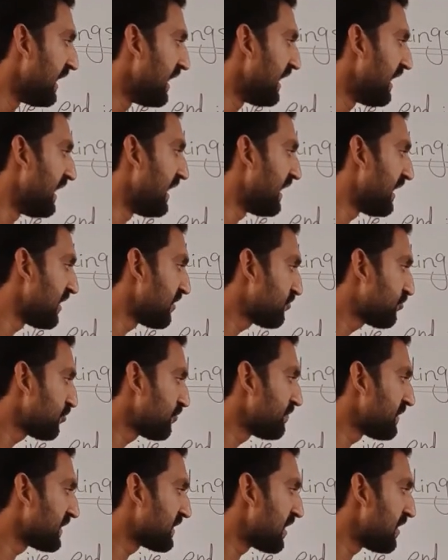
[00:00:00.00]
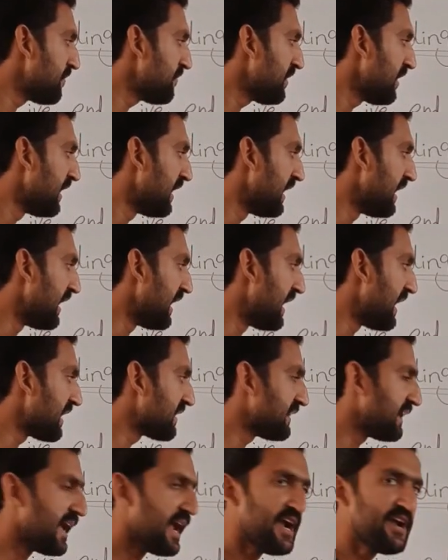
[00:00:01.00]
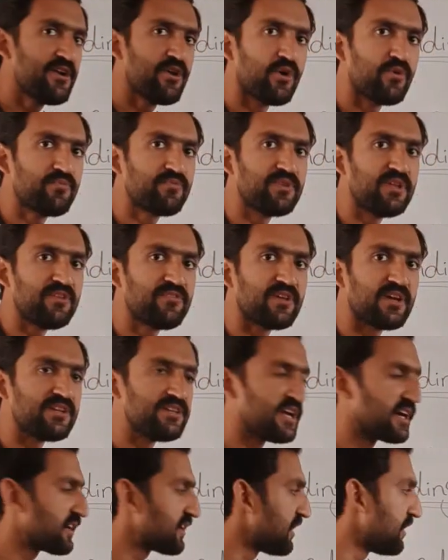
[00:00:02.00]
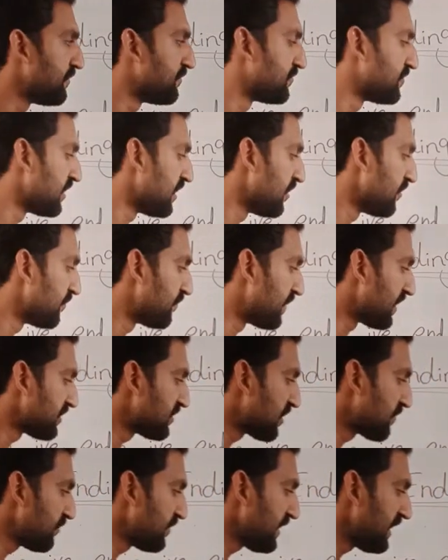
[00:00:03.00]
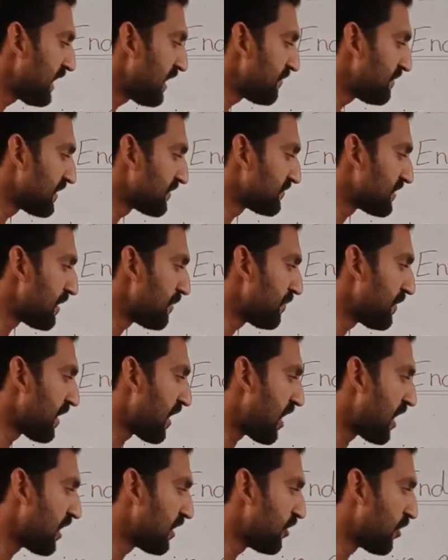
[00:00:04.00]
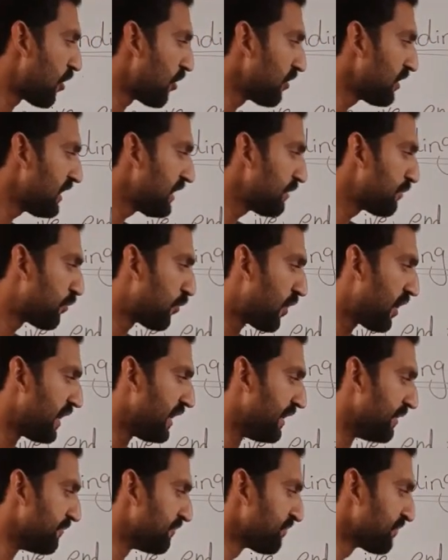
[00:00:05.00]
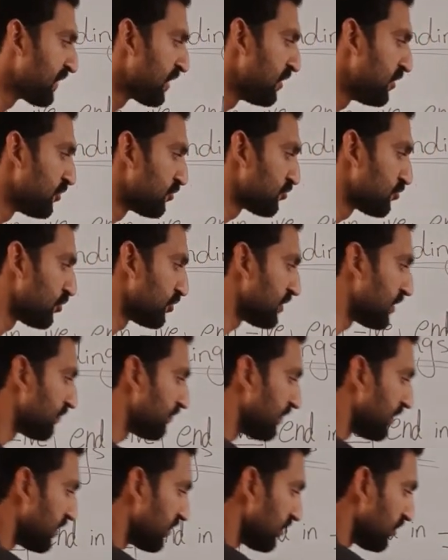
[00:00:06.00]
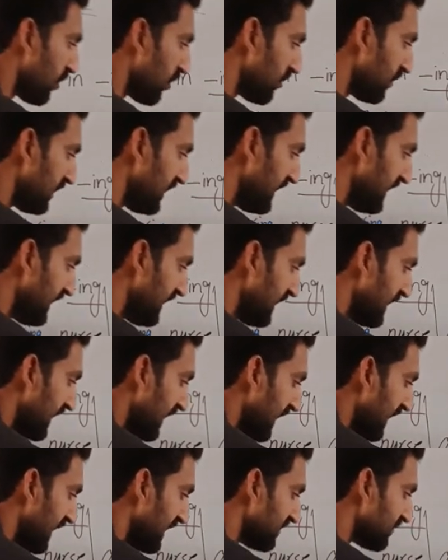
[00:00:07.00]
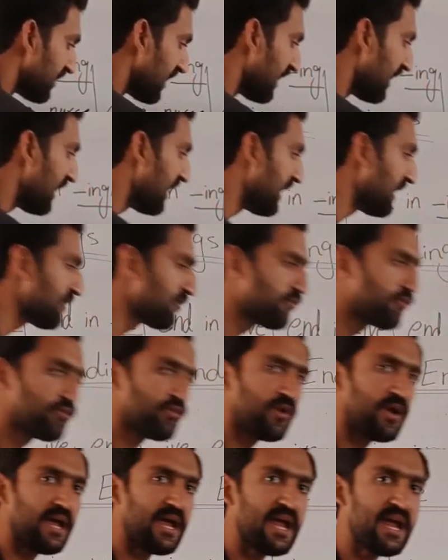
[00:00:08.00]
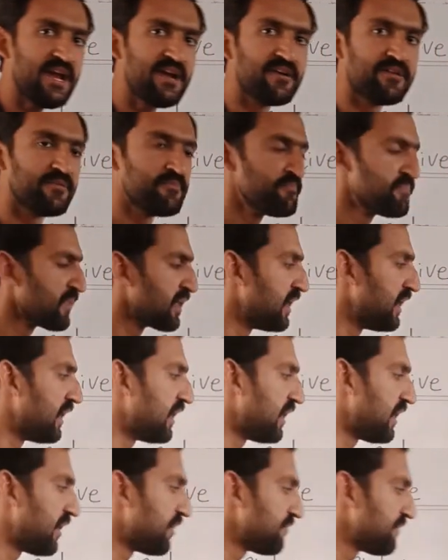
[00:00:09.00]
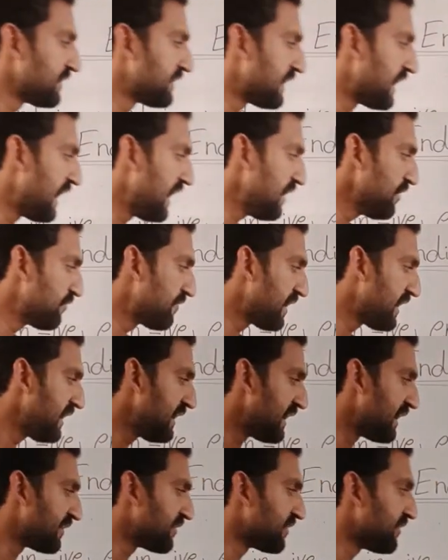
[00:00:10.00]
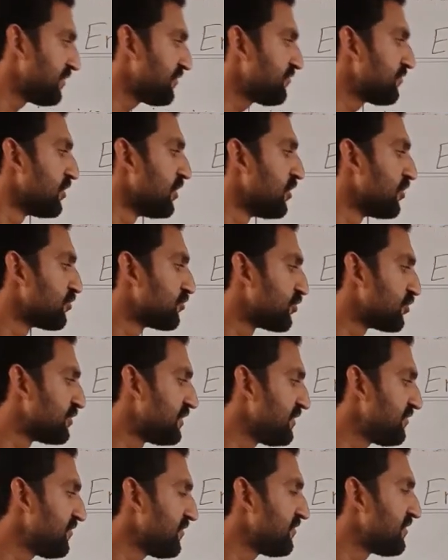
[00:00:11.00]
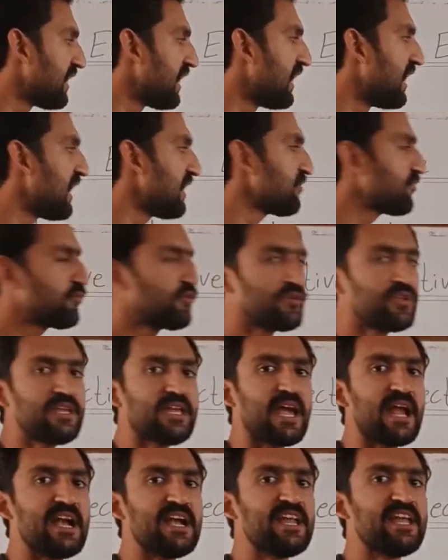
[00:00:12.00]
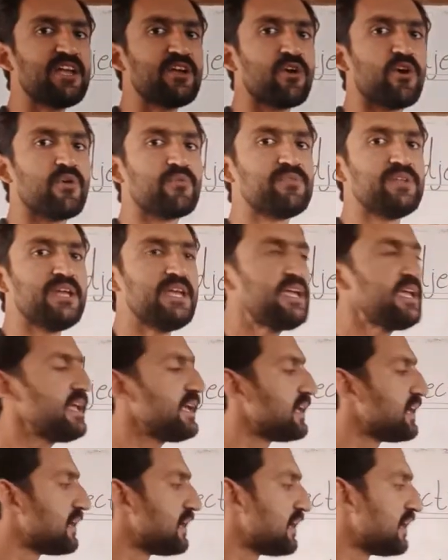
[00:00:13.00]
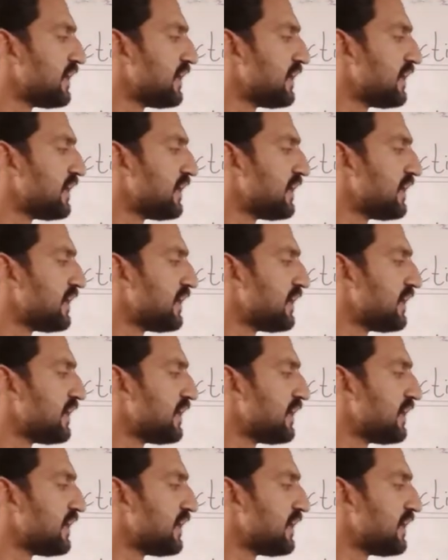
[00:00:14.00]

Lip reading: also become at the end of these adjectives. Further we have example a lonely boy. So the word lonely is also end with the ly letters. So this is also the ending of the